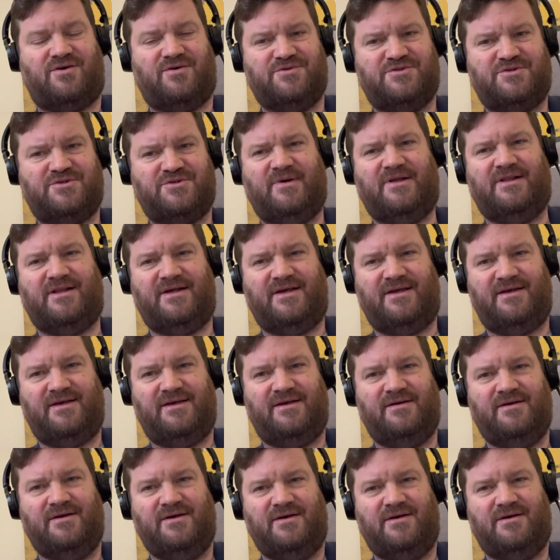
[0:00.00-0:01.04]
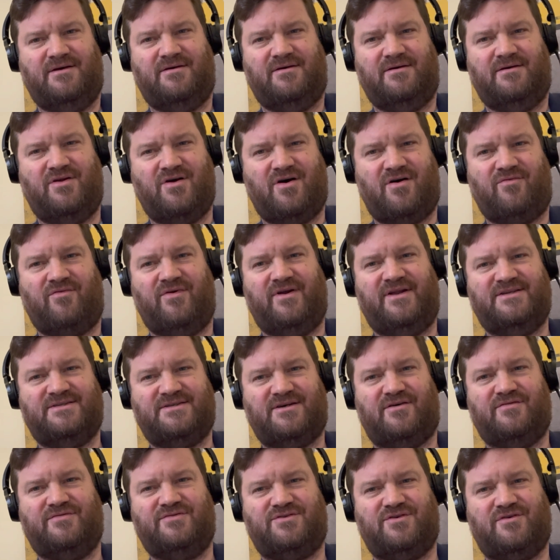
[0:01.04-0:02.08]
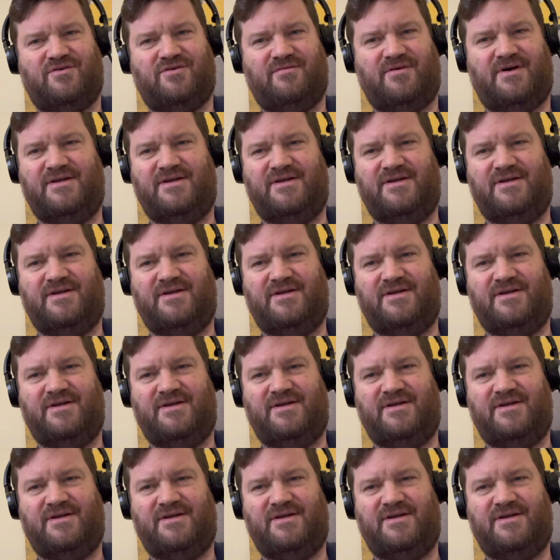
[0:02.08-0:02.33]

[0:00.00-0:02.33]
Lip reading: ultimately not really self-serve.